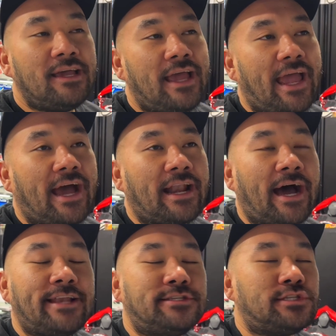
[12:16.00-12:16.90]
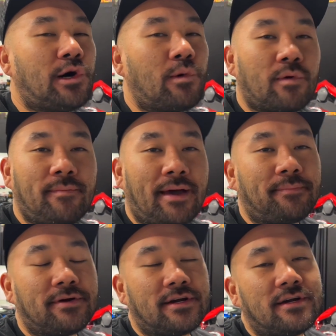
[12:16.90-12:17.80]
and I don't
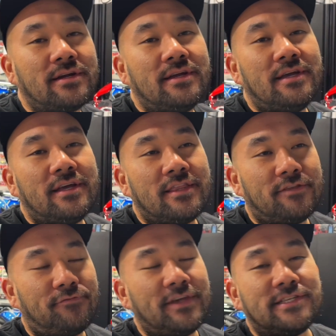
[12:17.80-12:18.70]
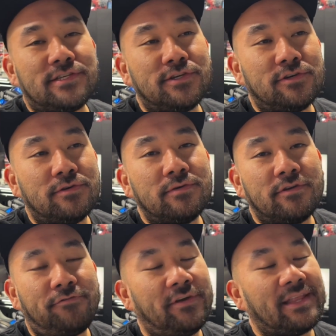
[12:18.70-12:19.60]
remember the V2
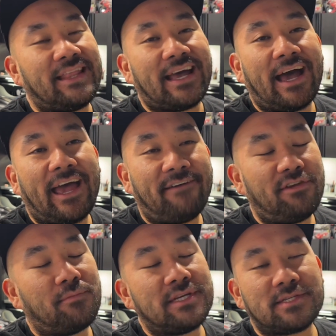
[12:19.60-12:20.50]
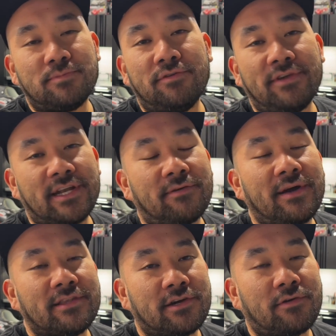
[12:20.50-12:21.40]
feeling that heavy when just moving it
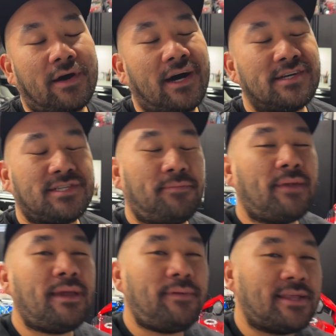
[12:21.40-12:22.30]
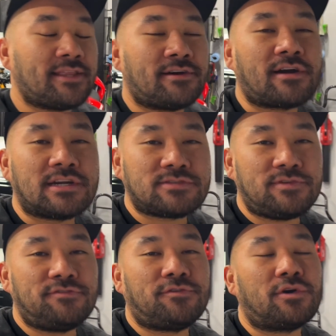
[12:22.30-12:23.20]
around the garage. It may be that the
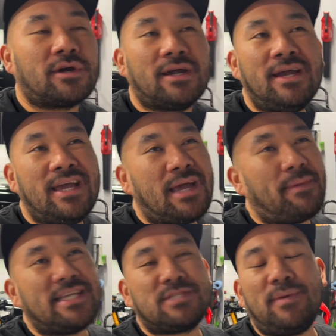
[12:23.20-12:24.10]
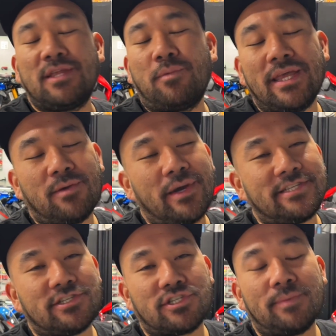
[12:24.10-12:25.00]
RSV4, it might just be the way the
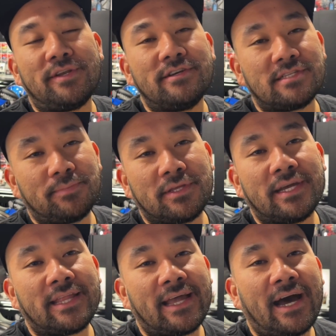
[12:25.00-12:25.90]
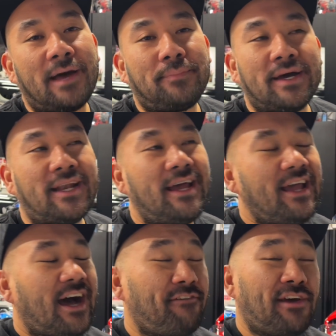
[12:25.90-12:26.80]
weight's distributed or something like that, but
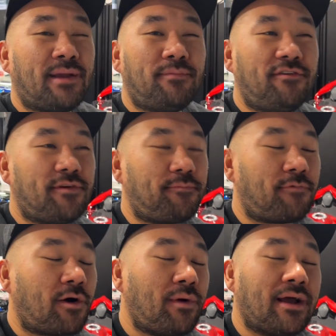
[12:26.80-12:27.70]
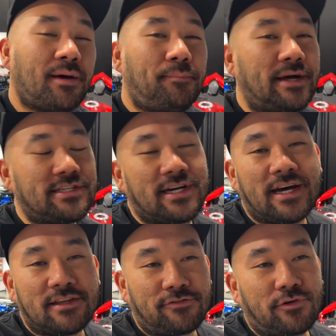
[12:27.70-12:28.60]
I've had to move around a bunch of
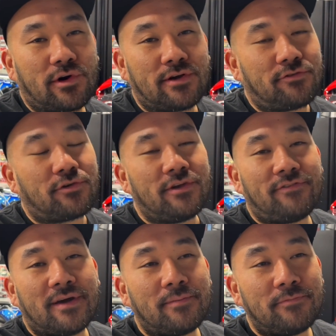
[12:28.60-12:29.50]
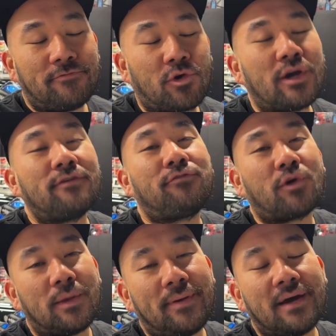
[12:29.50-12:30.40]
other
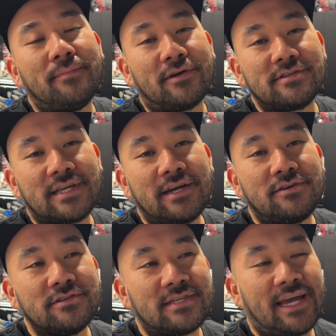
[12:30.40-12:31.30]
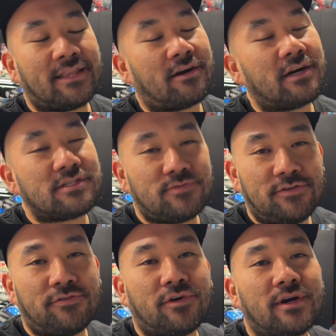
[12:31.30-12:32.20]
440 pound motorcycles, and the
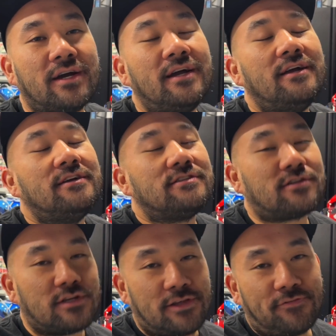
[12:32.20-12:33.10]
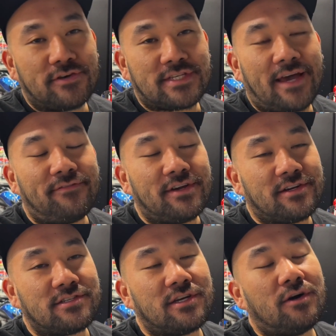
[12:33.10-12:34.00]
RSV4 certainly feels
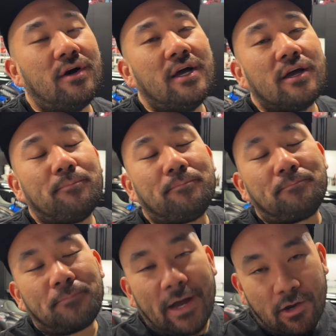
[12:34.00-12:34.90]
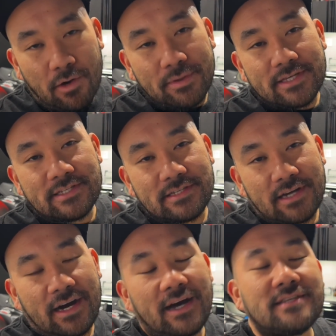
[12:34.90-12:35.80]
heavier. So by going with this
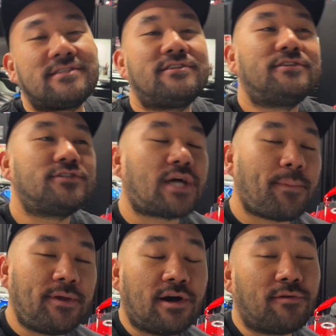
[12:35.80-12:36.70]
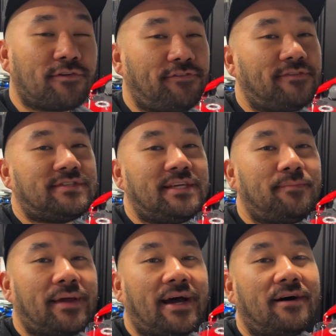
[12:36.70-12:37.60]
exhaust, dropping over
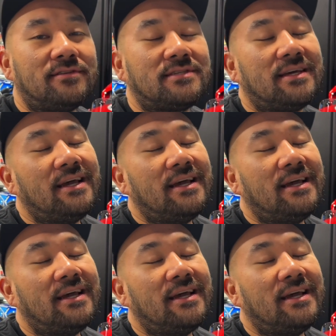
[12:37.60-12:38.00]
15 pounds,